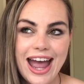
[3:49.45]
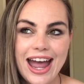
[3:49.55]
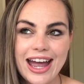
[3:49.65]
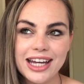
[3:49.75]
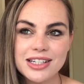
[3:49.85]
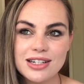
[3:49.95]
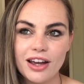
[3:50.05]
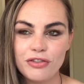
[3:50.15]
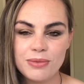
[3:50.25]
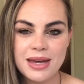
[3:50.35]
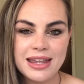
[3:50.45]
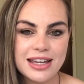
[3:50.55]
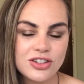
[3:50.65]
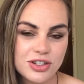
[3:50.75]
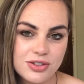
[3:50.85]
And for me,
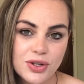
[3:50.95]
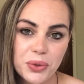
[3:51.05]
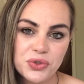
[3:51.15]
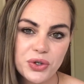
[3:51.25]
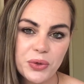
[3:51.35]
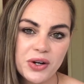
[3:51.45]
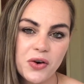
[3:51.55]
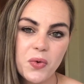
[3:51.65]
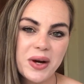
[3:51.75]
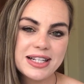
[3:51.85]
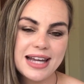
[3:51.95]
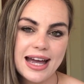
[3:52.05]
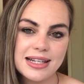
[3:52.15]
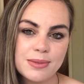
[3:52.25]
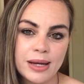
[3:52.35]
that's just so true, and it always
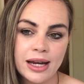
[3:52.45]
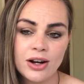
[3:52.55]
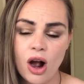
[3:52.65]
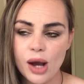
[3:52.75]
has been.